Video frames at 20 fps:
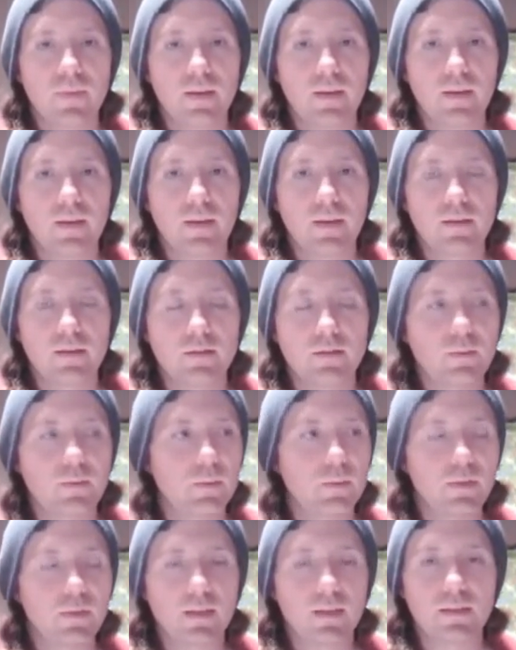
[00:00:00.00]
there's
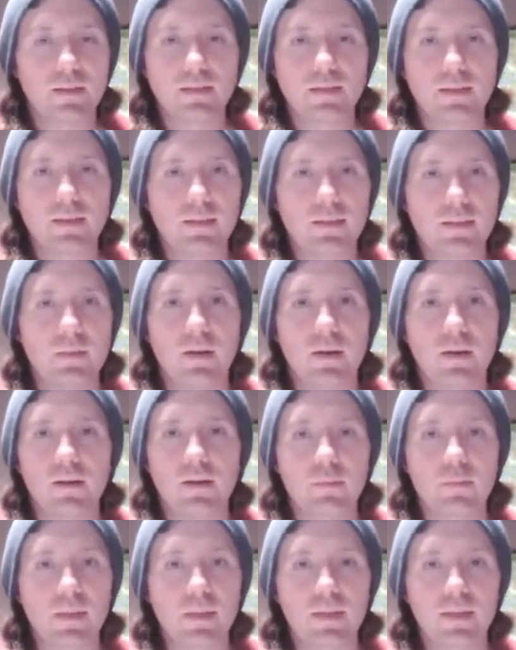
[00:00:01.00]
people like Nassim
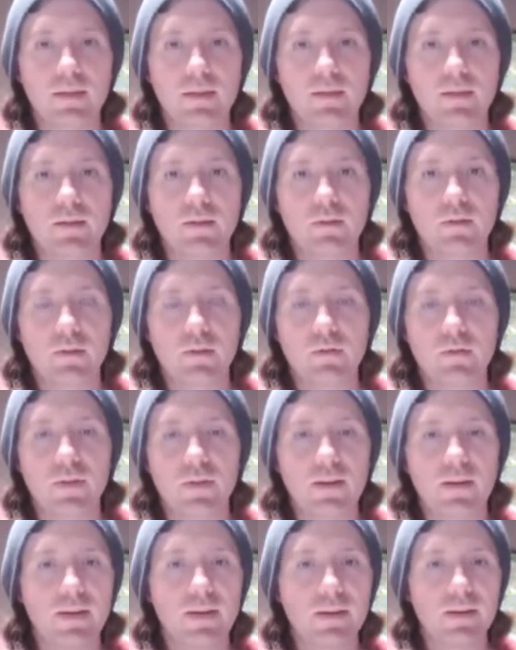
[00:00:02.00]
Haramein who are
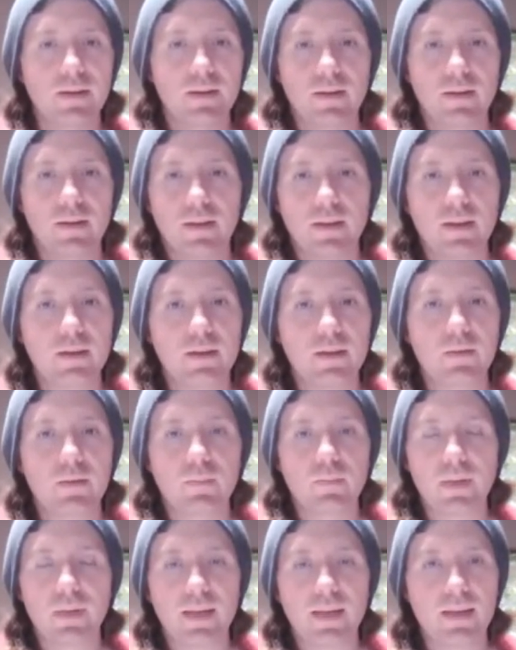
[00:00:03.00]
very
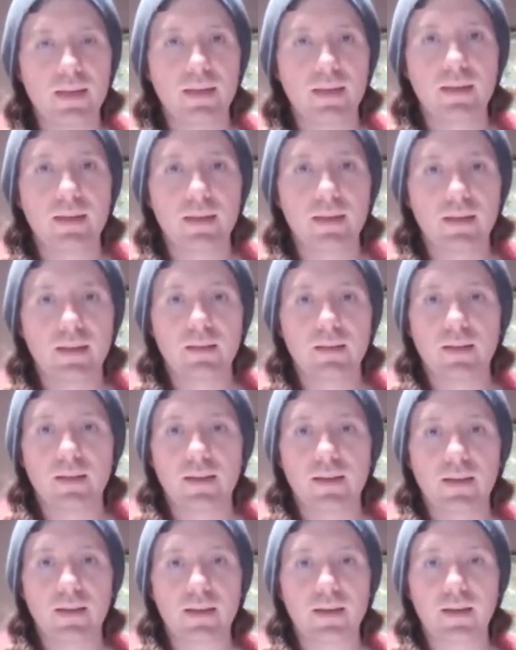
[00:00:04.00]
big and
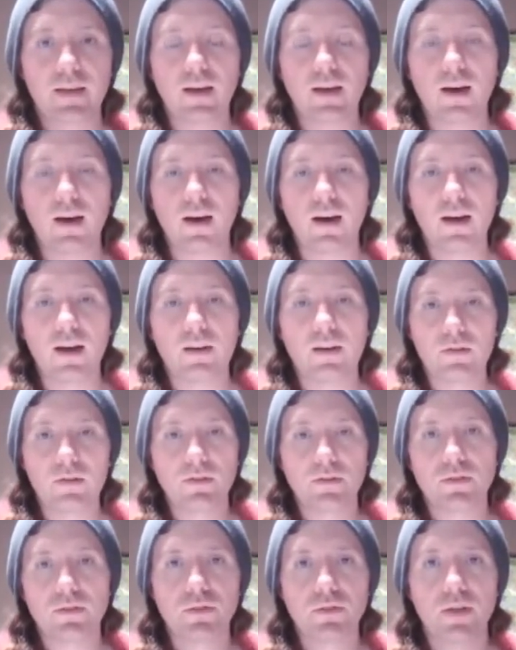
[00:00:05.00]
like hot on
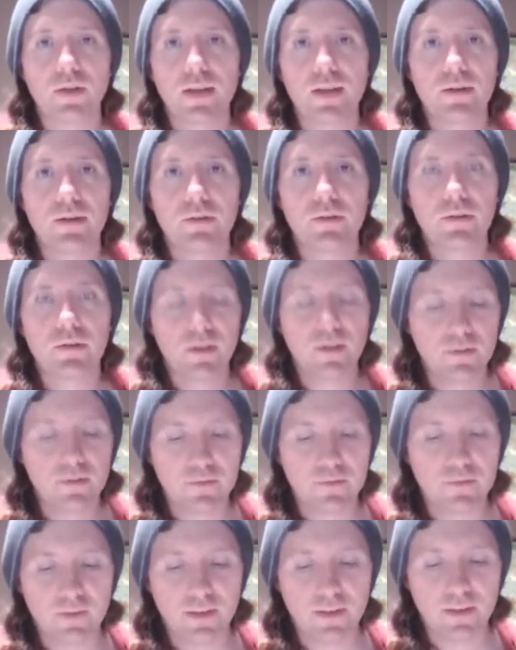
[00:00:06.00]
the trail
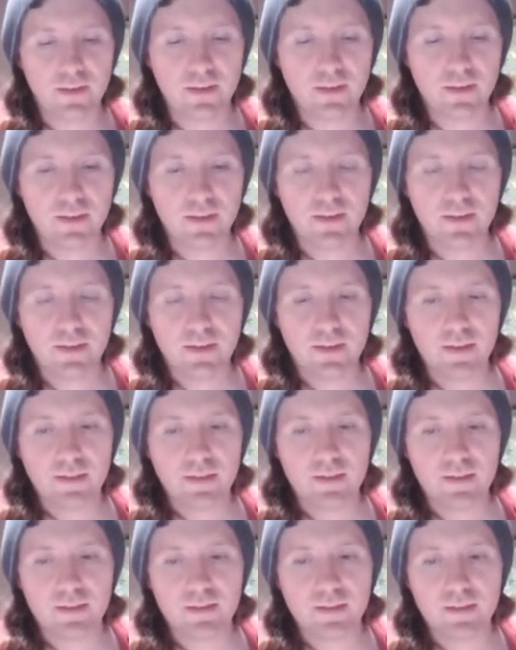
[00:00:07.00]
of like
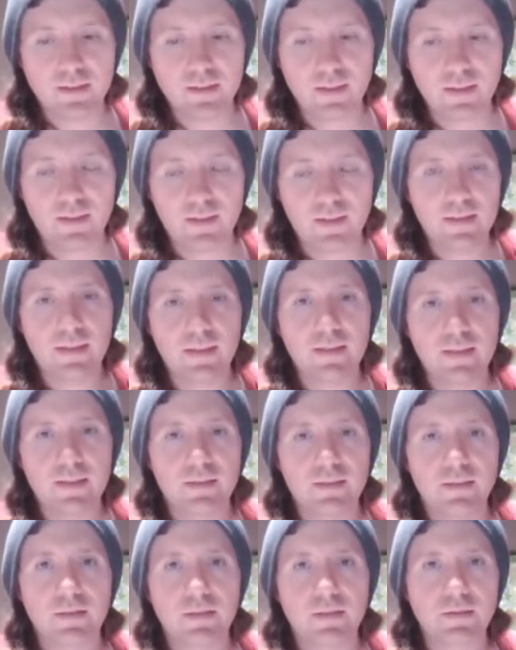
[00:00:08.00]
this idea
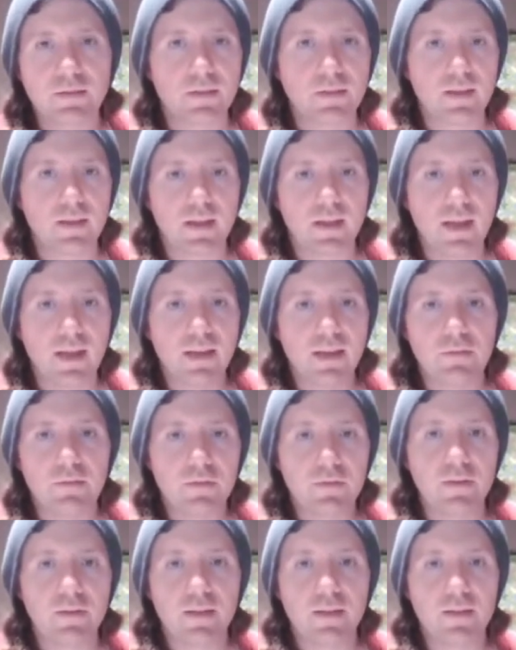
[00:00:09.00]
that there's like
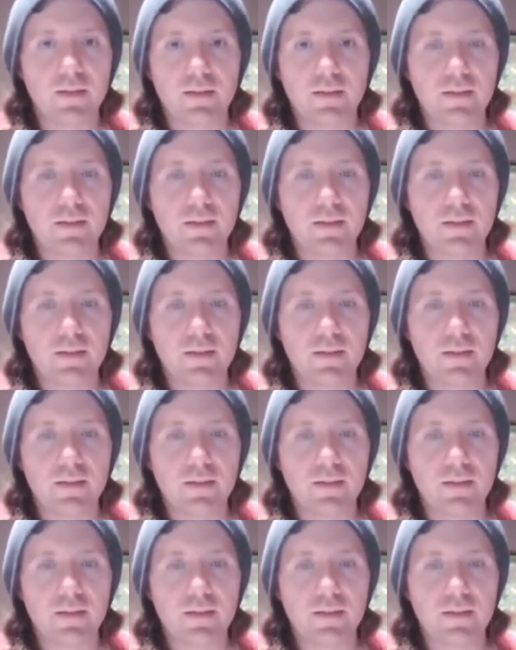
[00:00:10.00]
infinite